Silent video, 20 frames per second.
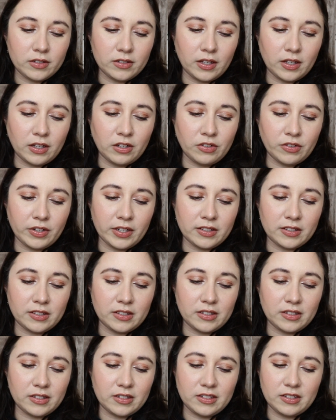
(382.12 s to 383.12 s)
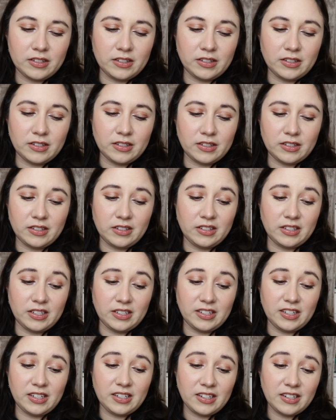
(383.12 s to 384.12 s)
Sundress,
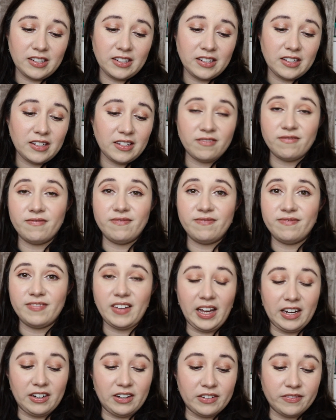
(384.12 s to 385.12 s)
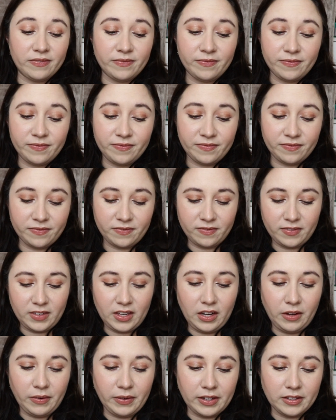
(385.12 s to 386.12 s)
SZN. I don't know.
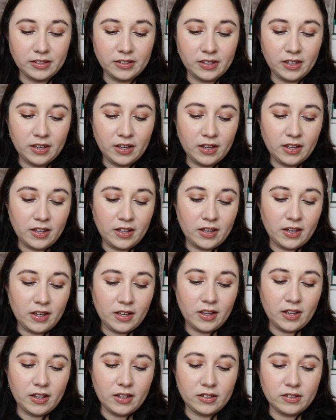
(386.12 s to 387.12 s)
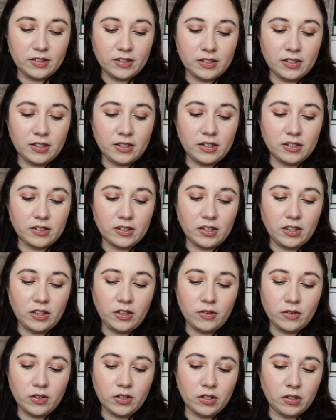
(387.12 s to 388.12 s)
Anyways, so it's in this
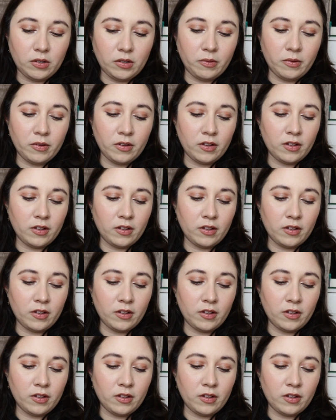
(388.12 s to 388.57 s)
cute little